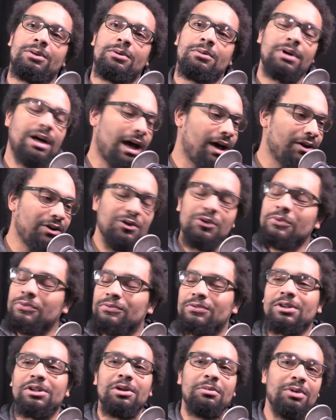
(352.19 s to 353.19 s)
But how do you
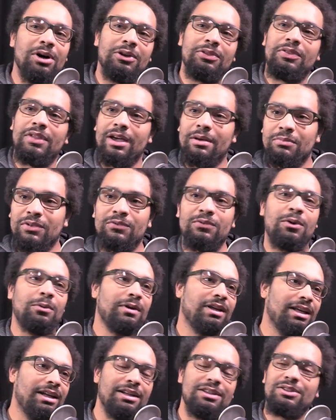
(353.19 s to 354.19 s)
feel about that before we
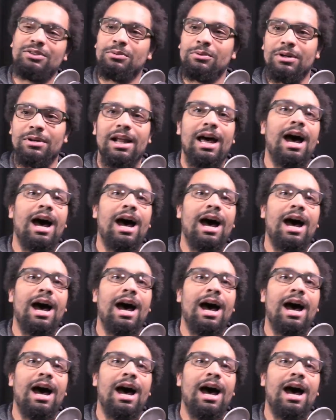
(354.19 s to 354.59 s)
get into what